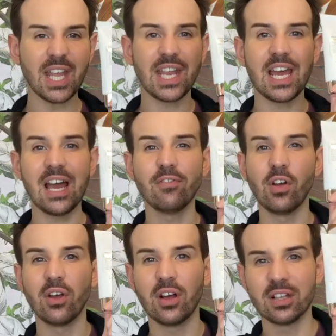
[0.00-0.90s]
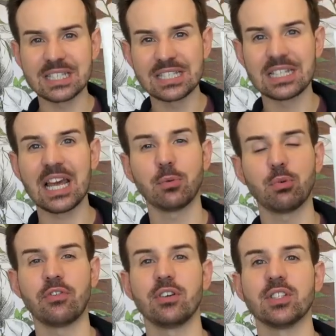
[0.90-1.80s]
And I have a slight
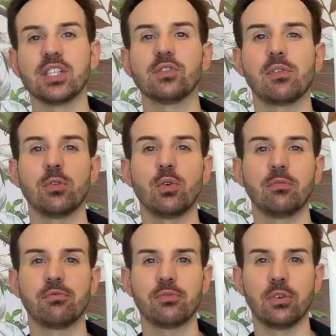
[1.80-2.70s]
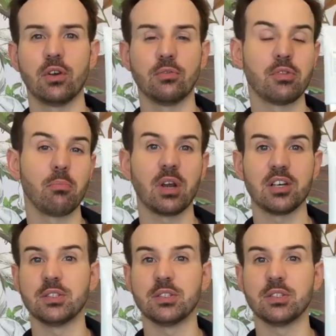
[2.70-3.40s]
preferences from the one from Claire's